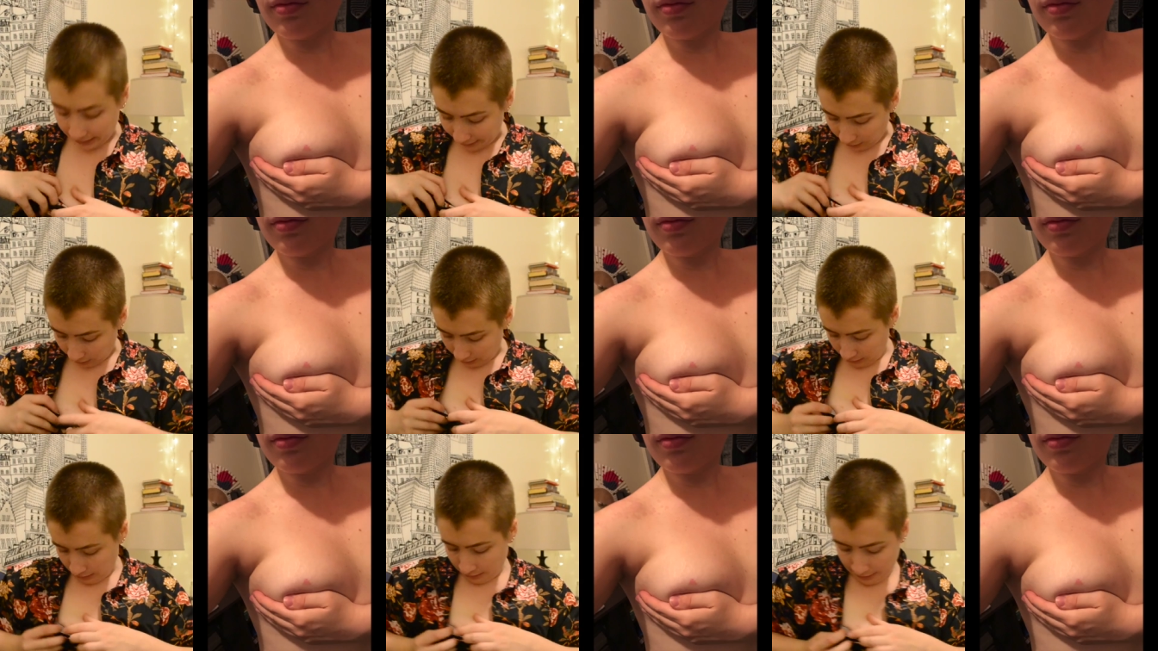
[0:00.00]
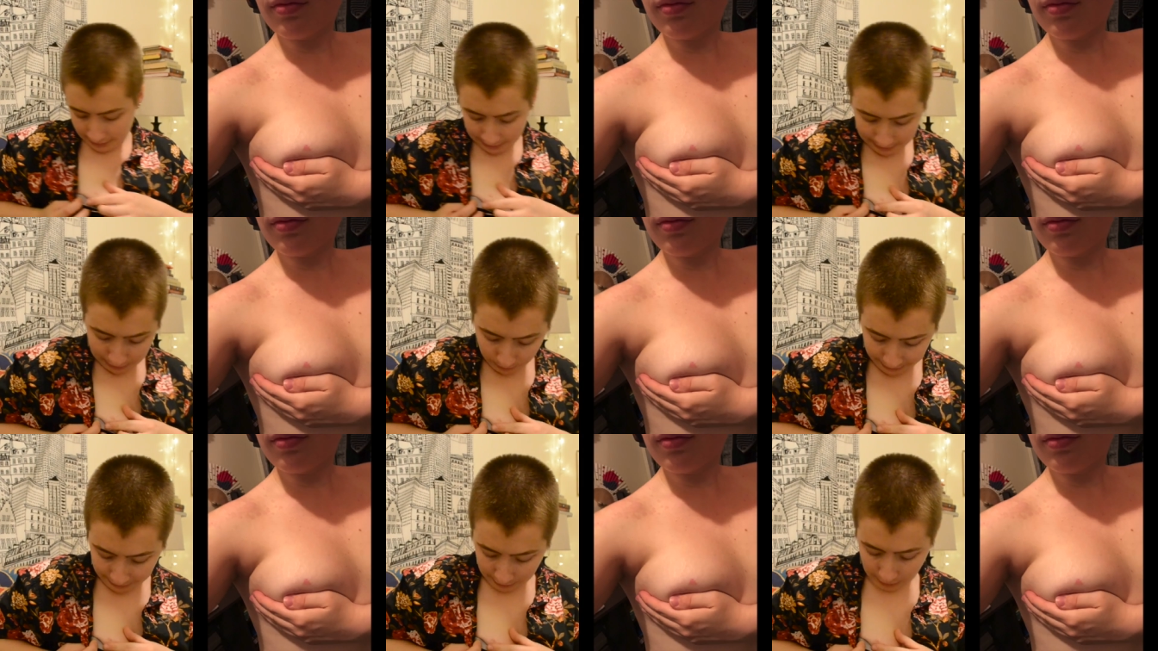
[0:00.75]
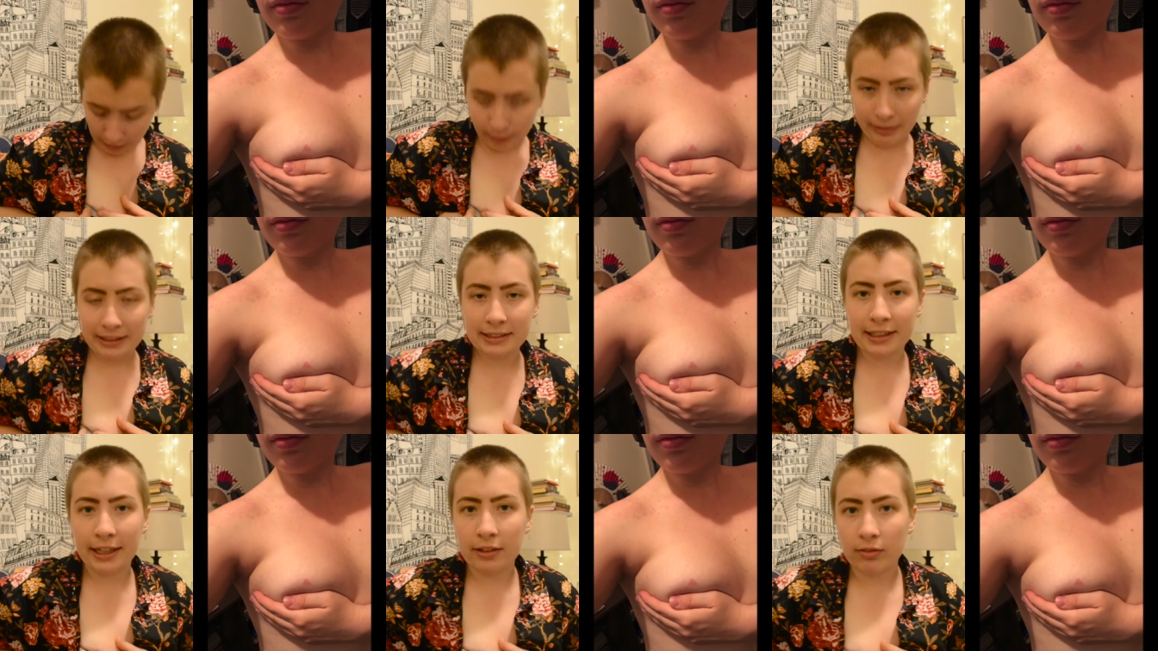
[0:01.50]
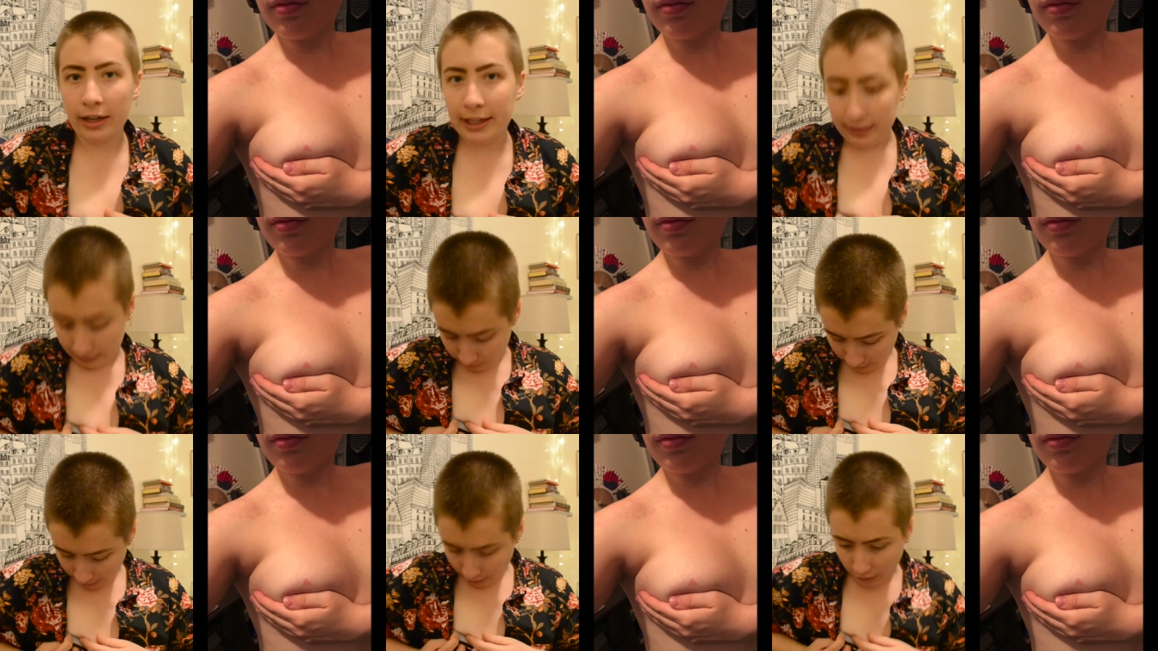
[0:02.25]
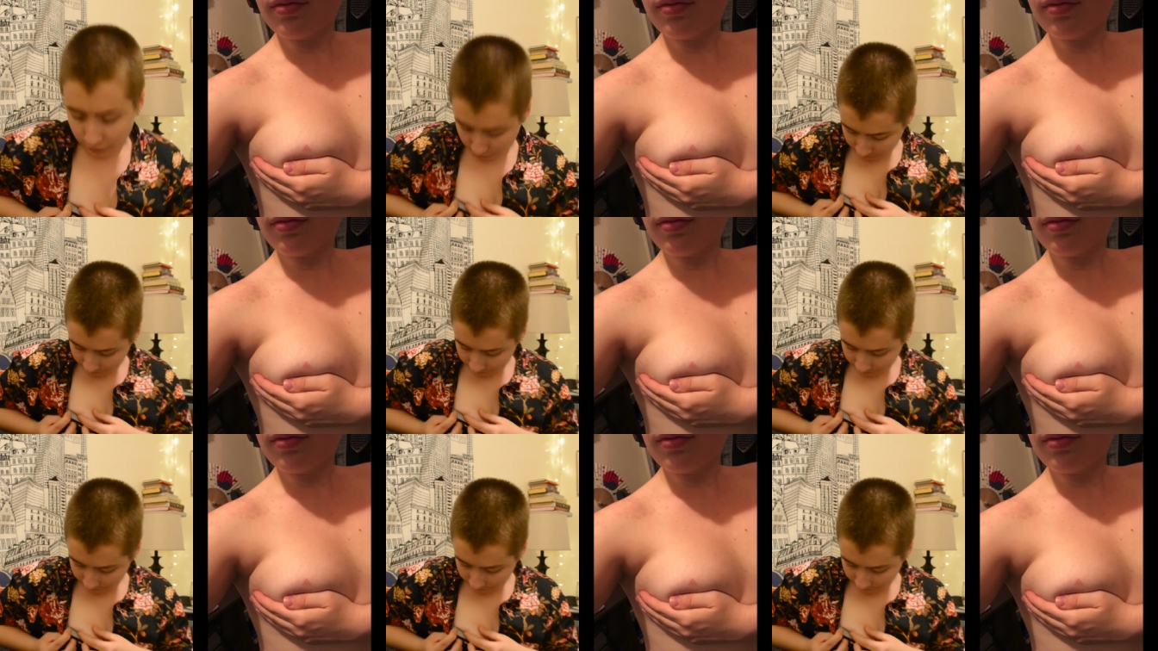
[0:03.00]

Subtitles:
later, this is still here on my skin, right? I don't know.